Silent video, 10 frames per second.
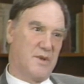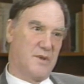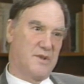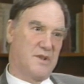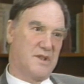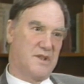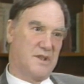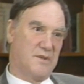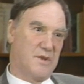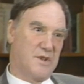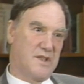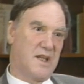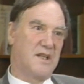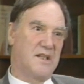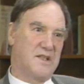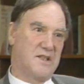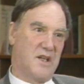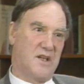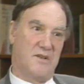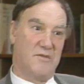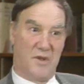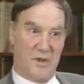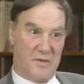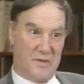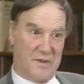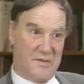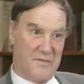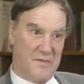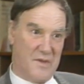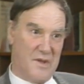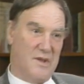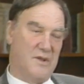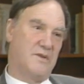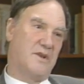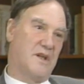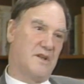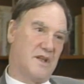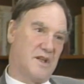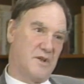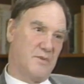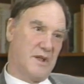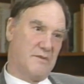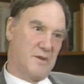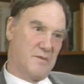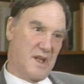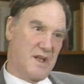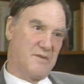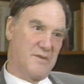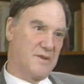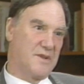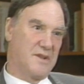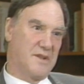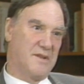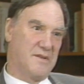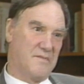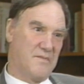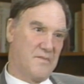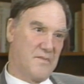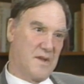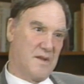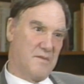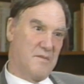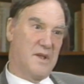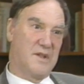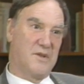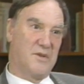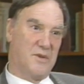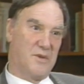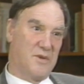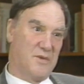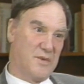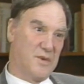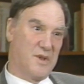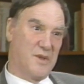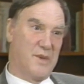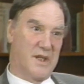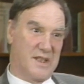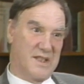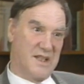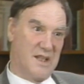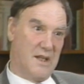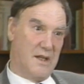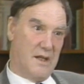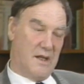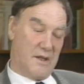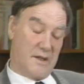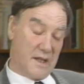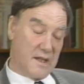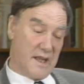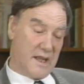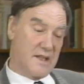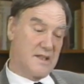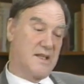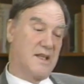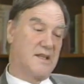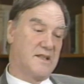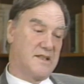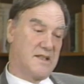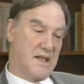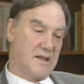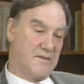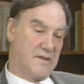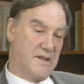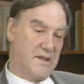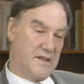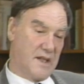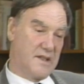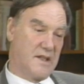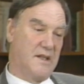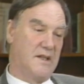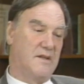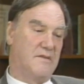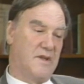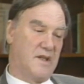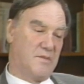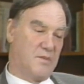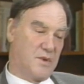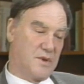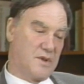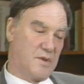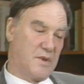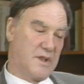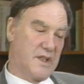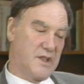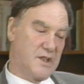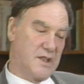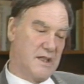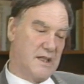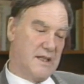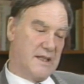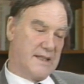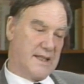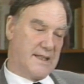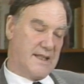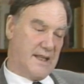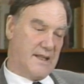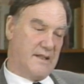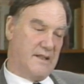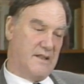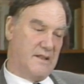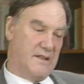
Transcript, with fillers: process in which scientists are involved. You can't get away from that for the better or for the worse. On the other hand, scientists have another very important obligation that they,